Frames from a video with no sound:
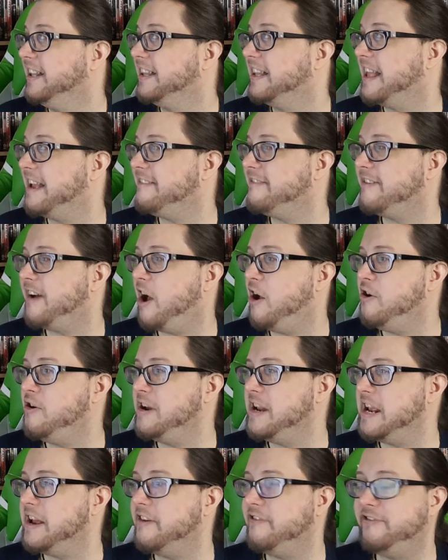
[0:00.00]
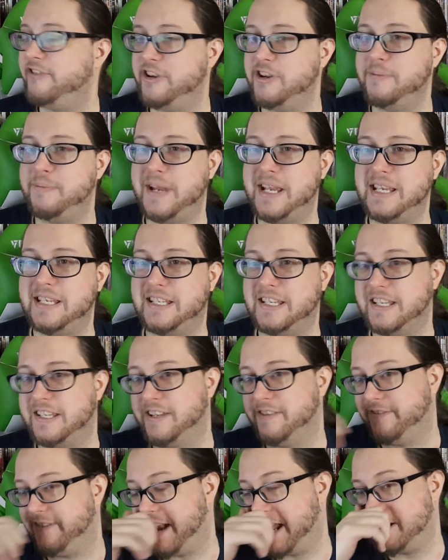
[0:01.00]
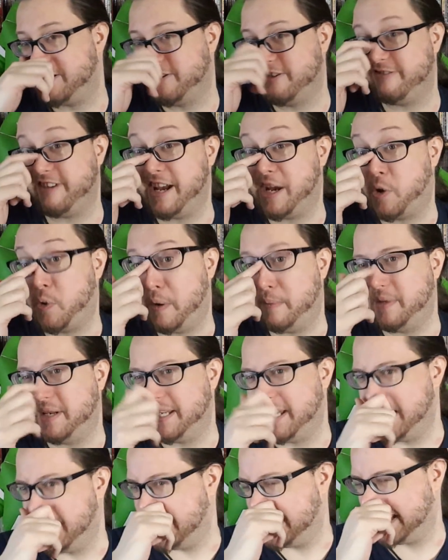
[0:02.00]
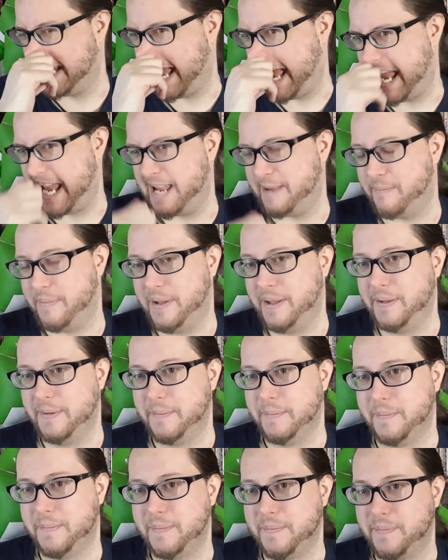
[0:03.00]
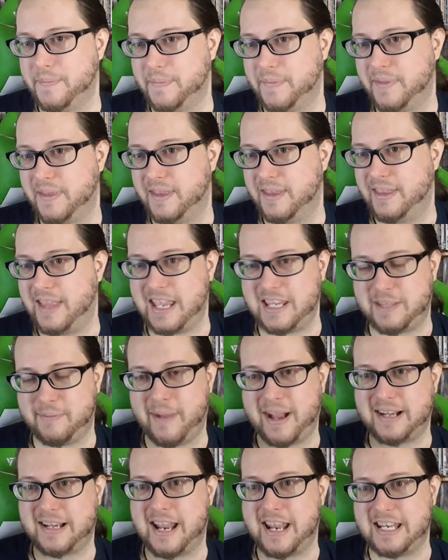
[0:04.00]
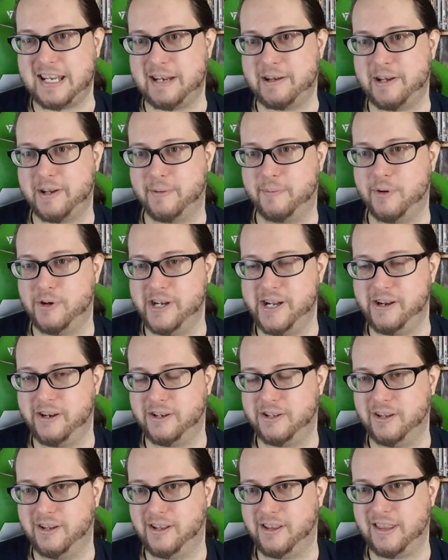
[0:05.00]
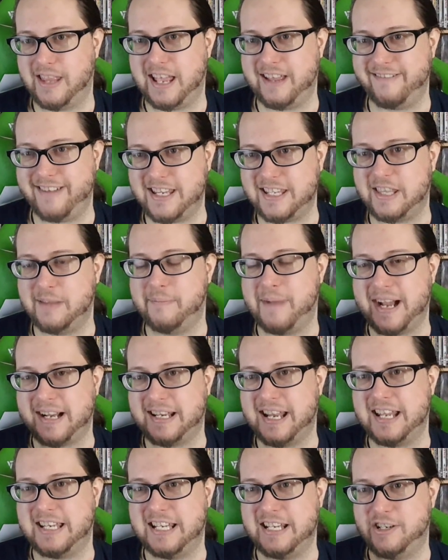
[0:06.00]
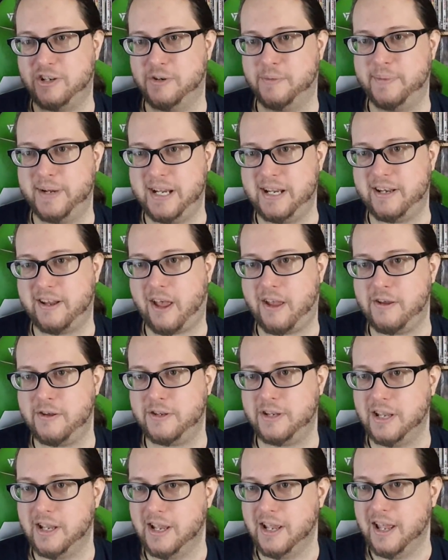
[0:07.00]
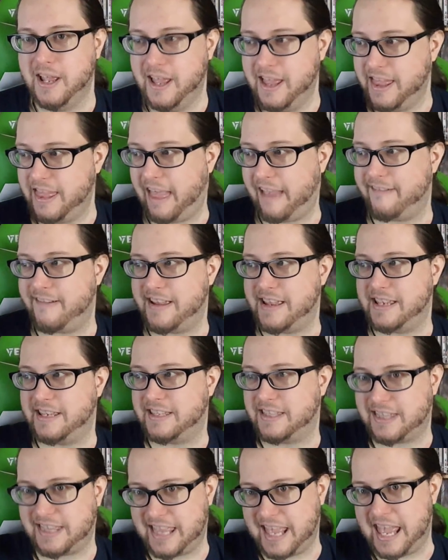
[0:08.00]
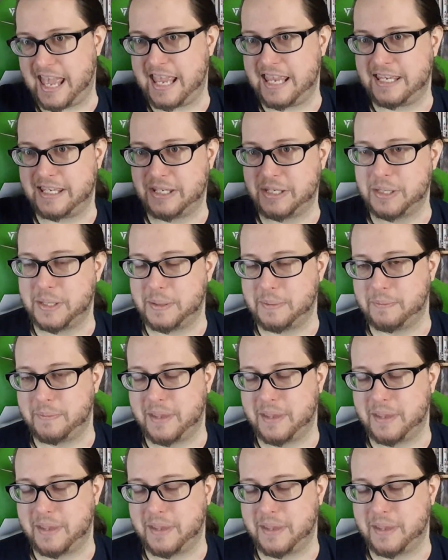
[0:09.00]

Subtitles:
there are only a few pieces of legendary equipment in this game. There's the magnetic there is the magnetic torpedoes, there is this,